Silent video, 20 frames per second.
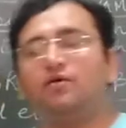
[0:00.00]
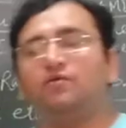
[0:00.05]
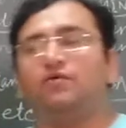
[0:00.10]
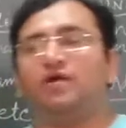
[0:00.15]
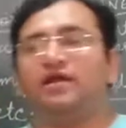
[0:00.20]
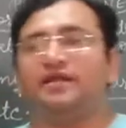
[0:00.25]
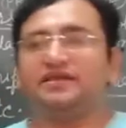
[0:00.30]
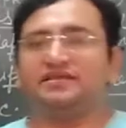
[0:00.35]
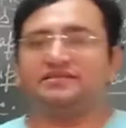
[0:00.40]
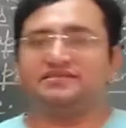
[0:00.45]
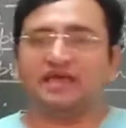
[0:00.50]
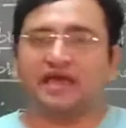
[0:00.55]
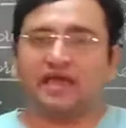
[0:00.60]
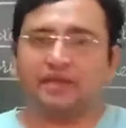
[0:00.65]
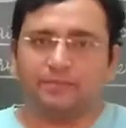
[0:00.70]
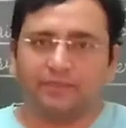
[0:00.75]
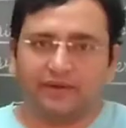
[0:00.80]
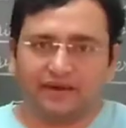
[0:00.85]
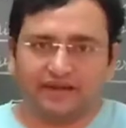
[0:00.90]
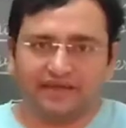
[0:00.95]
what is
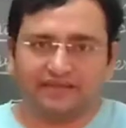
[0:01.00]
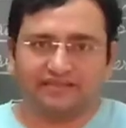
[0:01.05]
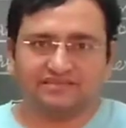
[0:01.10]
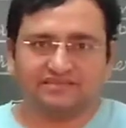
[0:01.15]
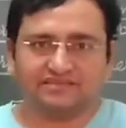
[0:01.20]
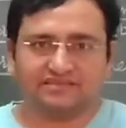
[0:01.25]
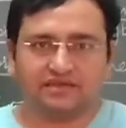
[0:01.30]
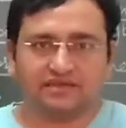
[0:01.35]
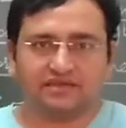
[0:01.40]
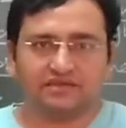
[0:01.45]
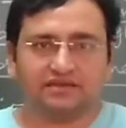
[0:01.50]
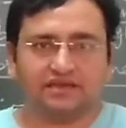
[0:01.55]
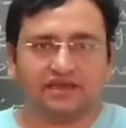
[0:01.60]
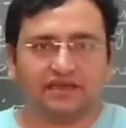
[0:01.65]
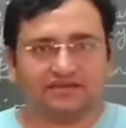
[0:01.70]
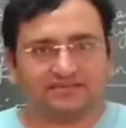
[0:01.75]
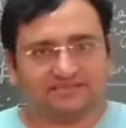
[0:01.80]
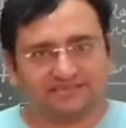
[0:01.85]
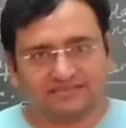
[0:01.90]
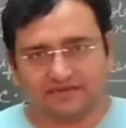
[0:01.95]
hypertension,
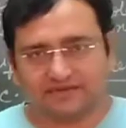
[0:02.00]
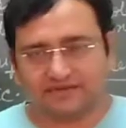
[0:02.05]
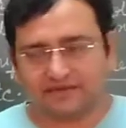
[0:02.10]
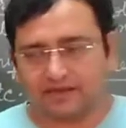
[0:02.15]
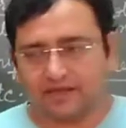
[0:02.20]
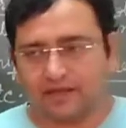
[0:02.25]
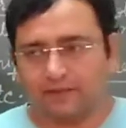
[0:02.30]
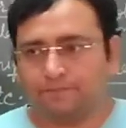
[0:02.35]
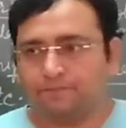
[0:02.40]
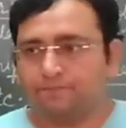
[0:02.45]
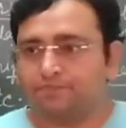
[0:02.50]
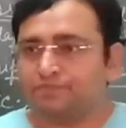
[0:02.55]
etc.